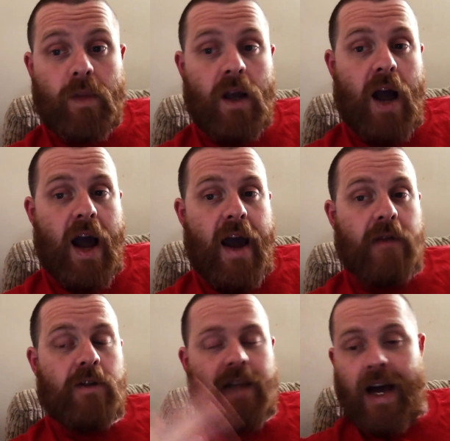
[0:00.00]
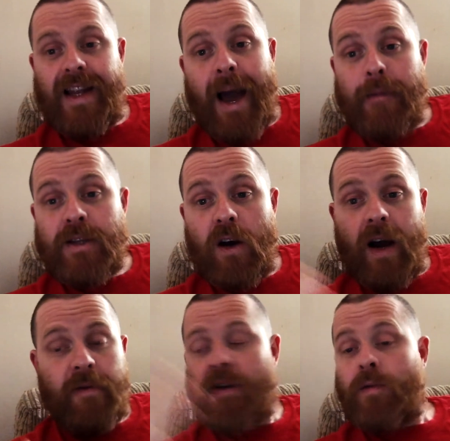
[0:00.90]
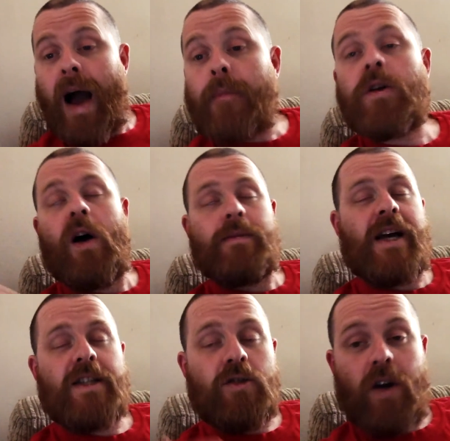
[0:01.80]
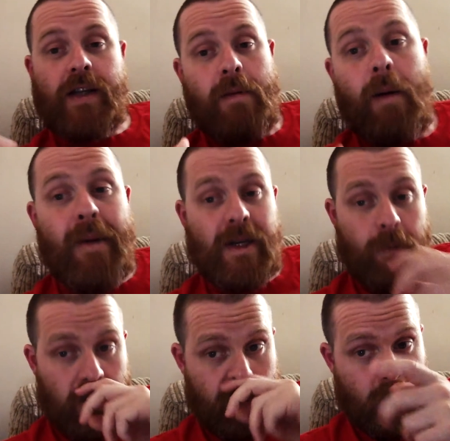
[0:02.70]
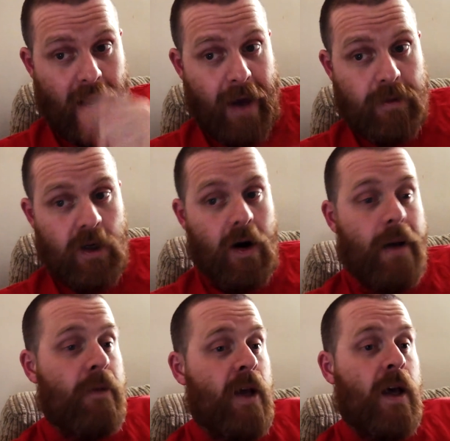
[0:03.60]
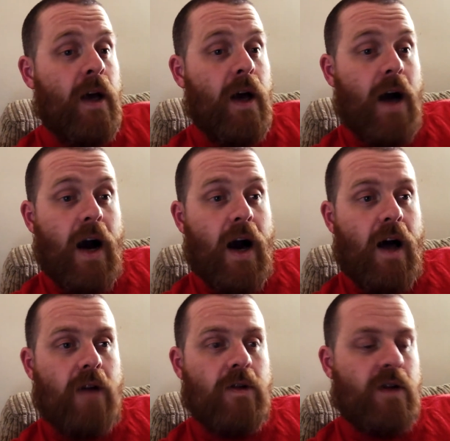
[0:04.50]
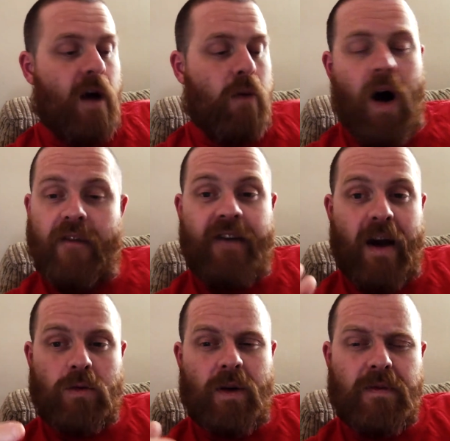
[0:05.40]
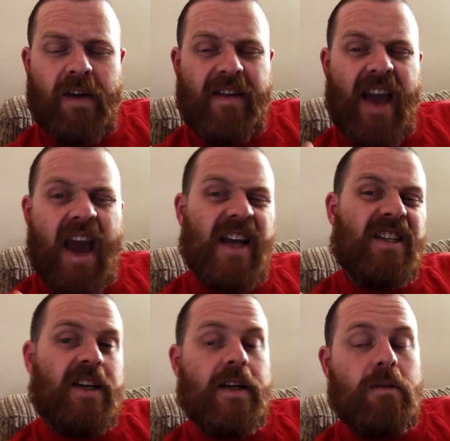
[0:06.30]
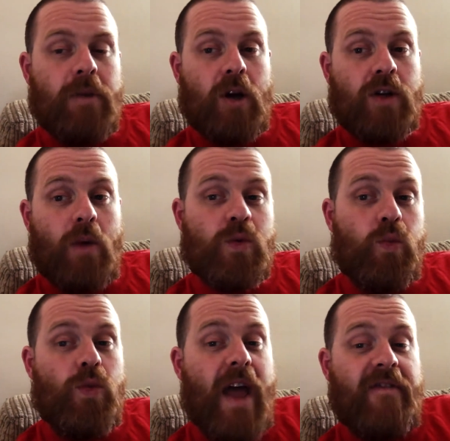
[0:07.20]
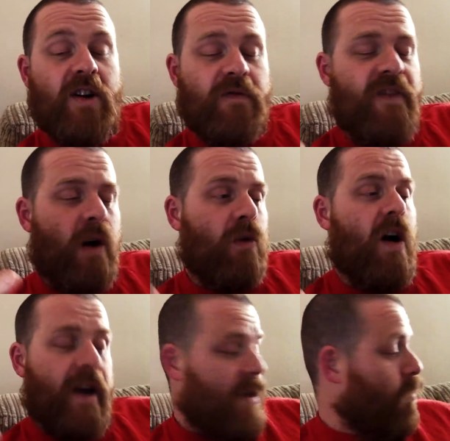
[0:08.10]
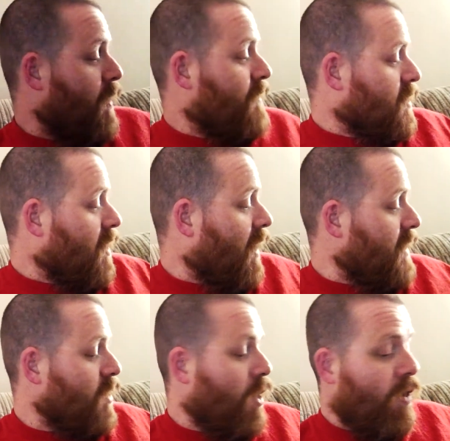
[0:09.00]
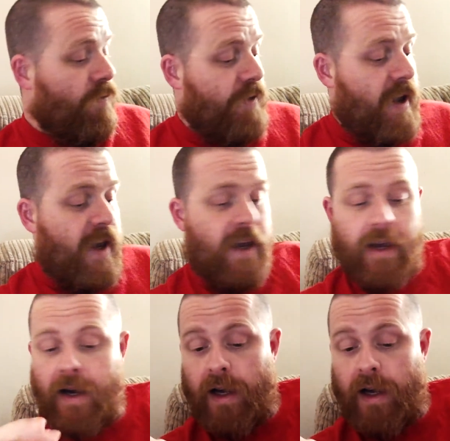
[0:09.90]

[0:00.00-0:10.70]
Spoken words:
and set a few lap times, actually tried to get my best possible lap time. And what I found was I was very edgy because I was never felt like, with the size of the